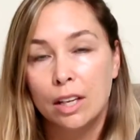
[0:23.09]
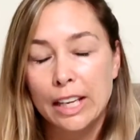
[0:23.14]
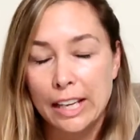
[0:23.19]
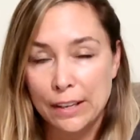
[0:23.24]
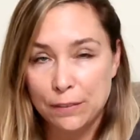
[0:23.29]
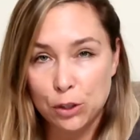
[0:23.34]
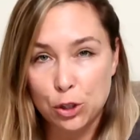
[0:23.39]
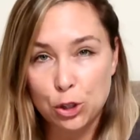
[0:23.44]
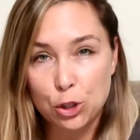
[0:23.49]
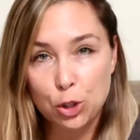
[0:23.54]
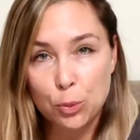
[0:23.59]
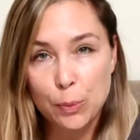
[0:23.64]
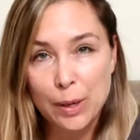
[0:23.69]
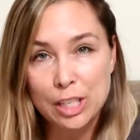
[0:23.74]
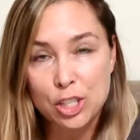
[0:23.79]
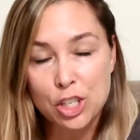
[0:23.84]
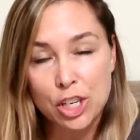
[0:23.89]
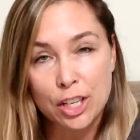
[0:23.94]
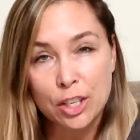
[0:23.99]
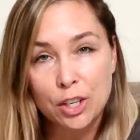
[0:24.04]
If you're new to my
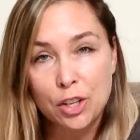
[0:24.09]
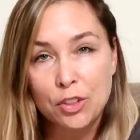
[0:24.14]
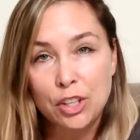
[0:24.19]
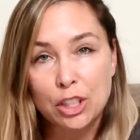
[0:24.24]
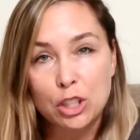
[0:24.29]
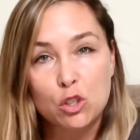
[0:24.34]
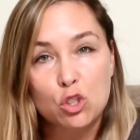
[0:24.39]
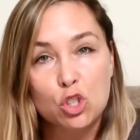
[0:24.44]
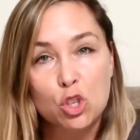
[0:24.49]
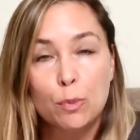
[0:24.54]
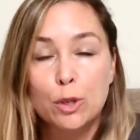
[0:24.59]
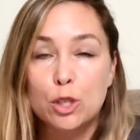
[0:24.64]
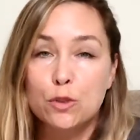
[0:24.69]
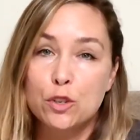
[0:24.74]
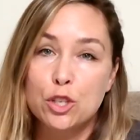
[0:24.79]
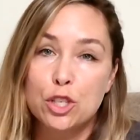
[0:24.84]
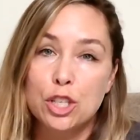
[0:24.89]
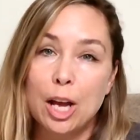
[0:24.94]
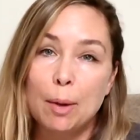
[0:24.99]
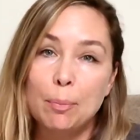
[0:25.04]
channel, thank you so much
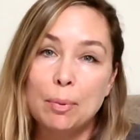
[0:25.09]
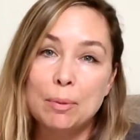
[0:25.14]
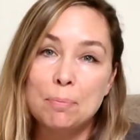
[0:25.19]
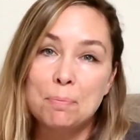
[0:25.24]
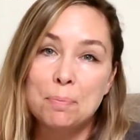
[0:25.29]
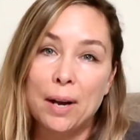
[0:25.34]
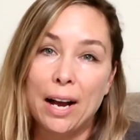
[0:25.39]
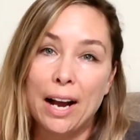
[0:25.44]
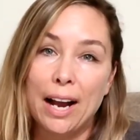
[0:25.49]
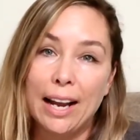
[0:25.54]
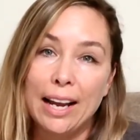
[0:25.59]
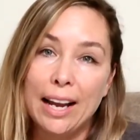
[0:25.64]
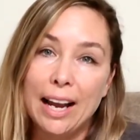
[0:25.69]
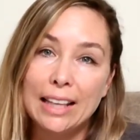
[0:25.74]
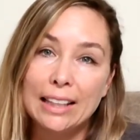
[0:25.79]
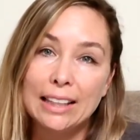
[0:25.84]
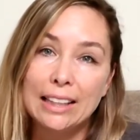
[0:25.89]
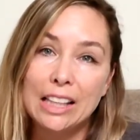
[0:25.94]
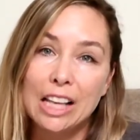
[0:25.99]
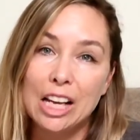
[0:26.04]
for stopping by.
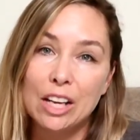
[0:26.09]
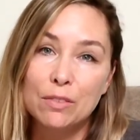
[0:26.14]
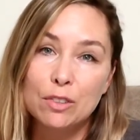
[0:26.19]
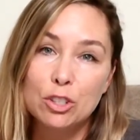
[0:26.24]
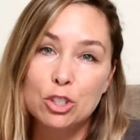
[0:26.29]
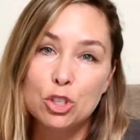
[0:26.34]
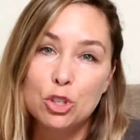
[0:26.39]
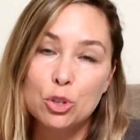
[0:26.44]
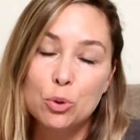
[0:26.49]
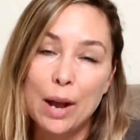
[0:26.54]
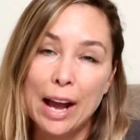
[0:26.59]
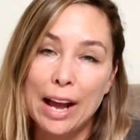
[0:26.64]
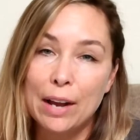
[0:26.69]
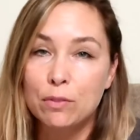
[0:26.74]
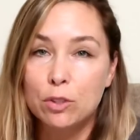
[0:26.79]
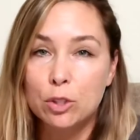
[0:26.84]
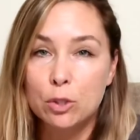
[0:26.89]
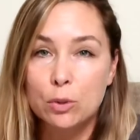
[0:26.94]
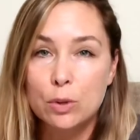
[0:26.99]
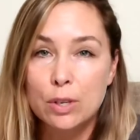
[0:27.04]
I'd love to
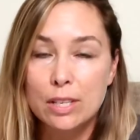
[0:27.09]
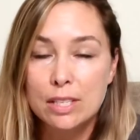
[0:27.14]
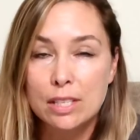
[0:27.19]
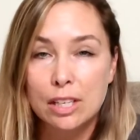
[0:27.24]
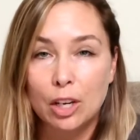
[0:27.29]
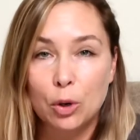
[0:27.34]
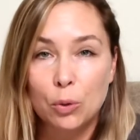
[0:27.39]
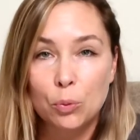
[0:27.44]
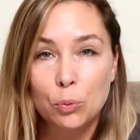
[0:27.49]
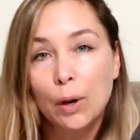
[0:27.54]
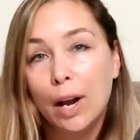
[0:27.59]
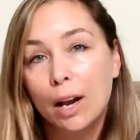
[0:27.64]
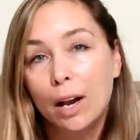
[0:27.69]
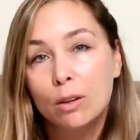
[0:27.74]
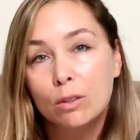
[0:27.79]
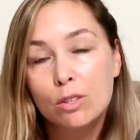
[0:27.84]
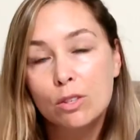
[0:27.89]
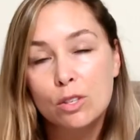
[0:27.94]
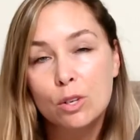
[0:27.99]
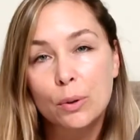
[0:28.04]
have you stick
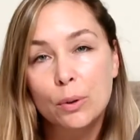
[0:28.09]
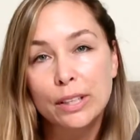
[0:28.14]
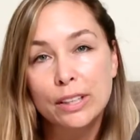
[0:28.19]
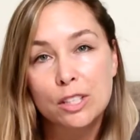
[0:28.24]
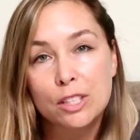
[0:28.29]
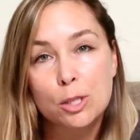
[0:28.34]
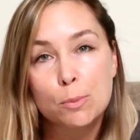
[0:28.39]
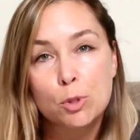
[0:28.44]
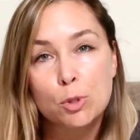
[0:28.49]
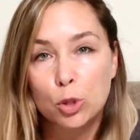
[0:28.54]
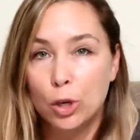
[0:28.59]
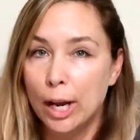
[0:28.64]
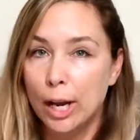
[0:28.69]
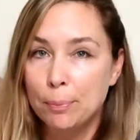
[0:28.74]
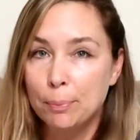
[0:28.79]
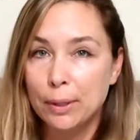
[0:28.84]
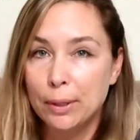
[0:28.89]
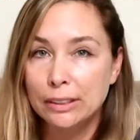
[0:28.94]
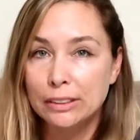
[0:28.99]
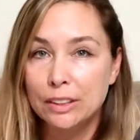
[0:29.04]
around, so hit the
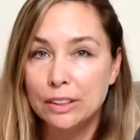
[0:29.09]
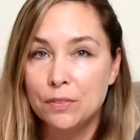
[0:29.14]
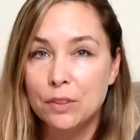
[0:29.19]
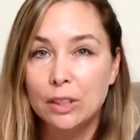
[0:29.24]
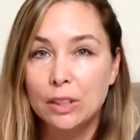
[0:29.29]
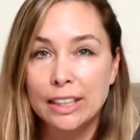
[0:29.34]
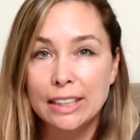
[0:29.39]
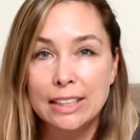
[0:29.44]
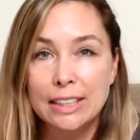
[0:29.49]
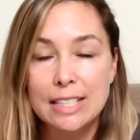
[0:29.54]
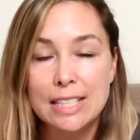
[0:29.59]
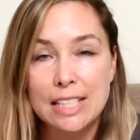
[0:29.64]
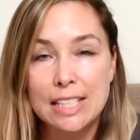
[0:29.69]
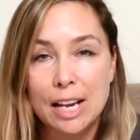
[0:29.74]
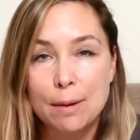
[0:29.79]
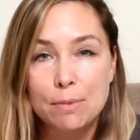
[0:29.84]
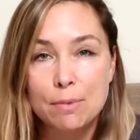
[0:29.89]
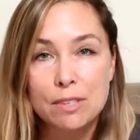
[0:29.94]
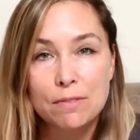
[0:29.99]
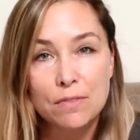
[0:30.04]
subscribe button if you like these
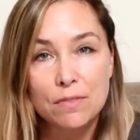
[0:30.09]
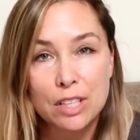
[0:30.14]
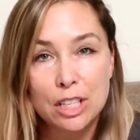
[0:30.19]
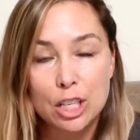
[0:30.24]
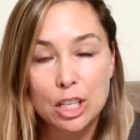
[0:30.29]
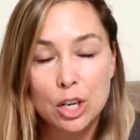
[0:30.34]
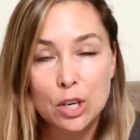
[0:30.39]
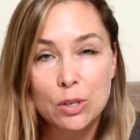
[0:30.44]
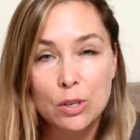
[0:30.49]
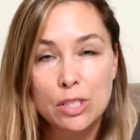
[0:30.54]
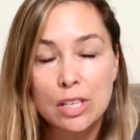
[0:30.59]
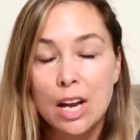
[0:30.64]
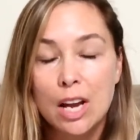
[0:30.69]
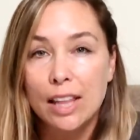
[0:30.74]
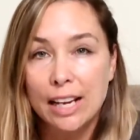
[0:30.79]
types of videos.